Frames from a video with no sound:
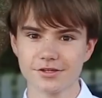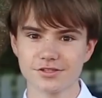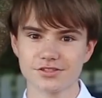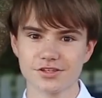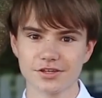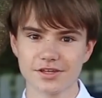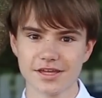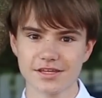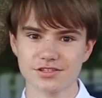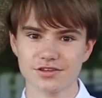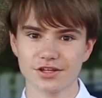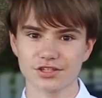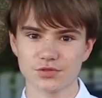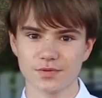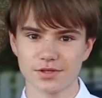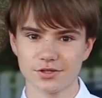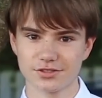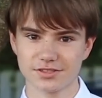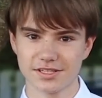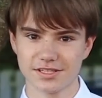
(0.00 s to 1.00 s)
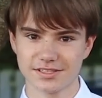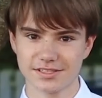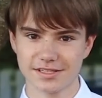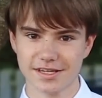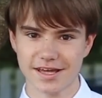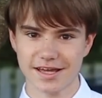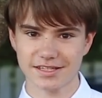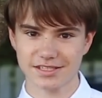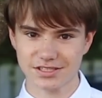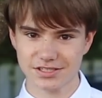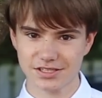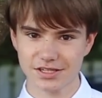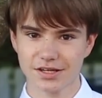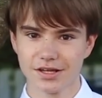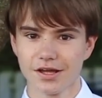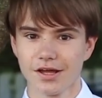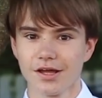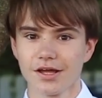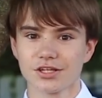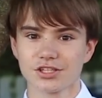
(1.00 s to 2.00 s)
Here's today's lunch menu,
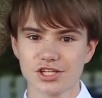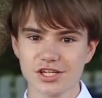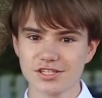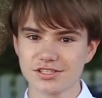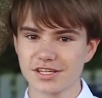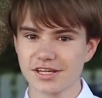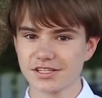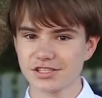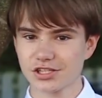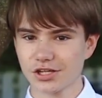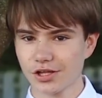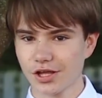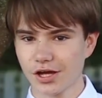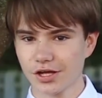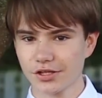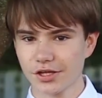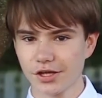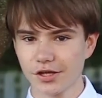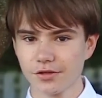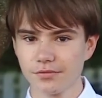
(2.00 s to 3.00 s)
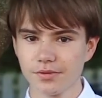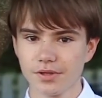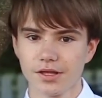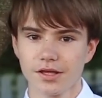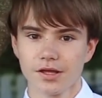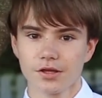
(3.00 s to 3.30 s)
CCS. Cheesy enchilada,